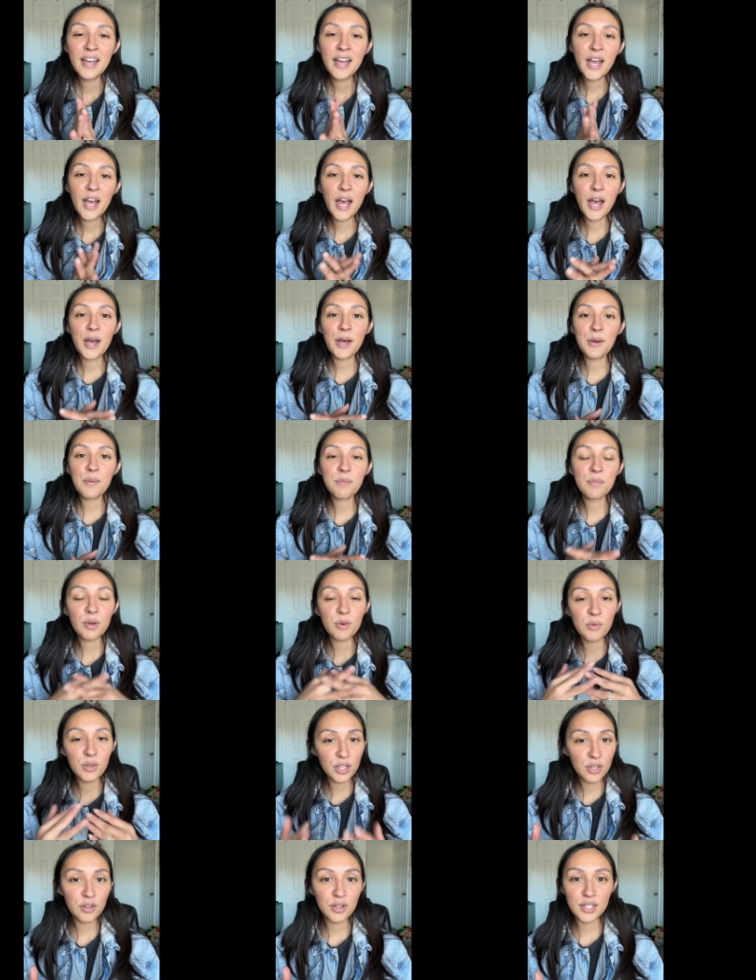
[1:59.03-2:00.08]
But
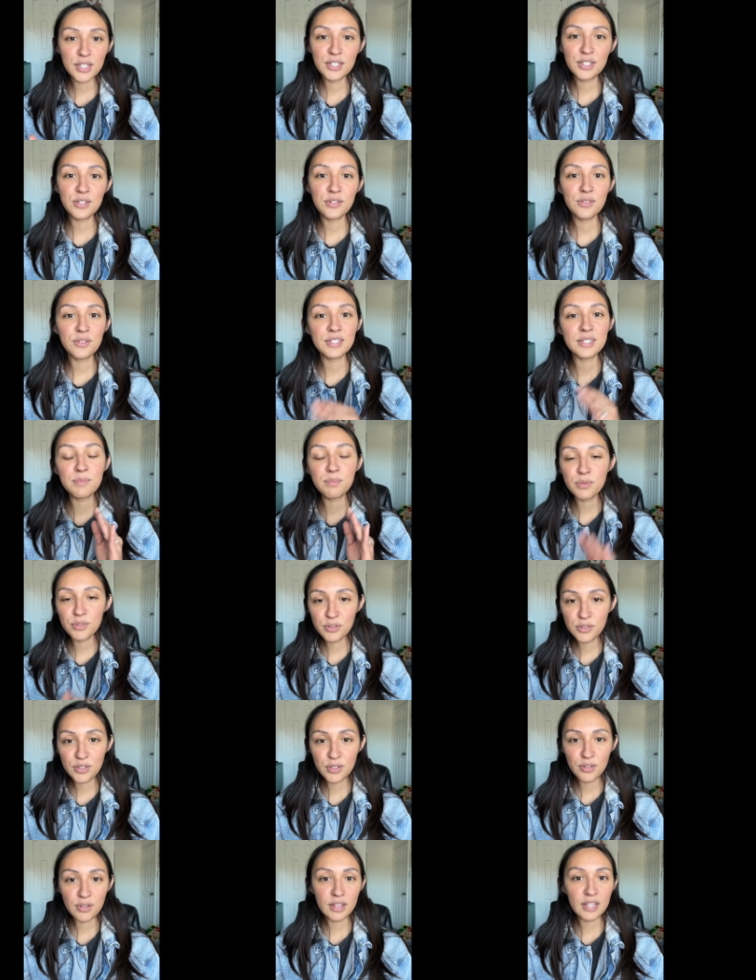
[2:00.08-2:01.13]
what you're gonna do is
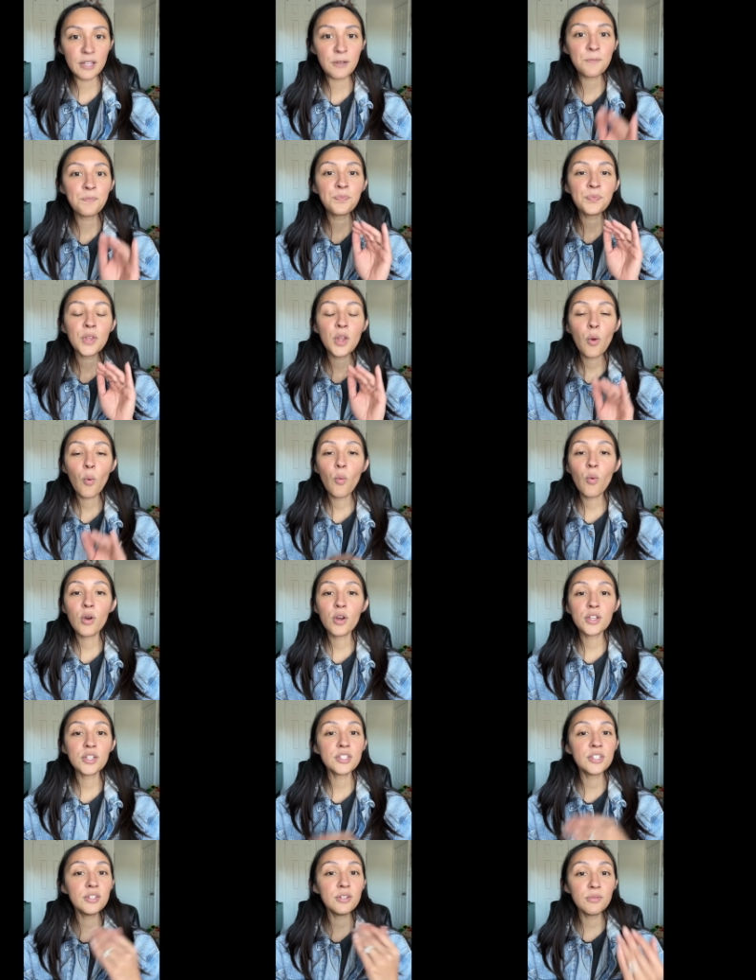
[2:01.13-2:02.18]
Bluetooth it.
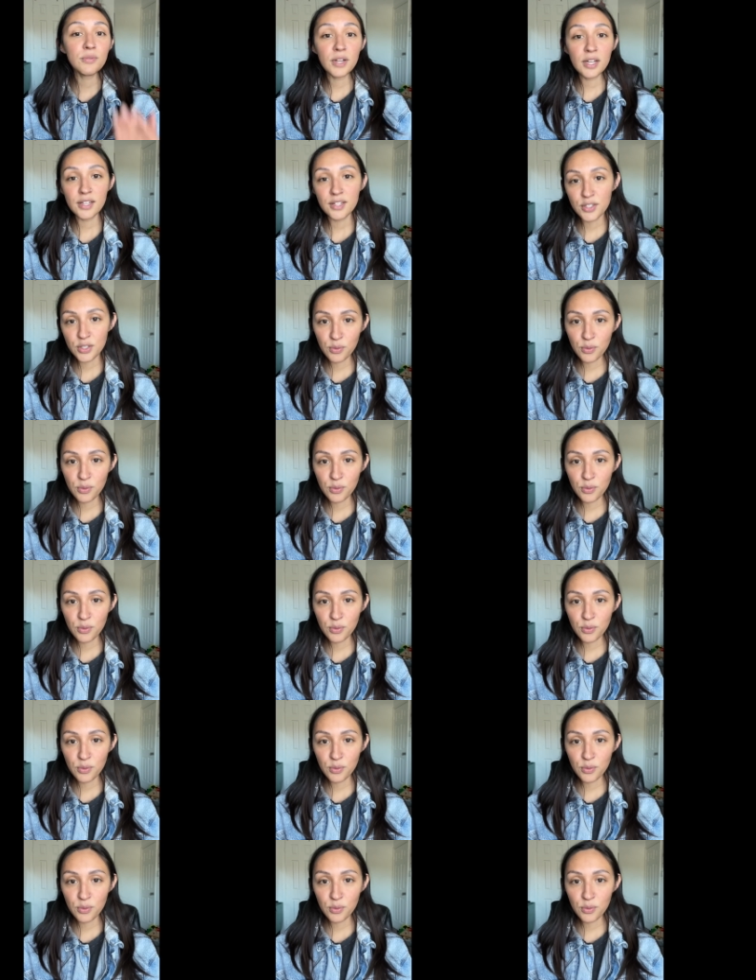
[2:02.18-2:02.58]
Once you're ready to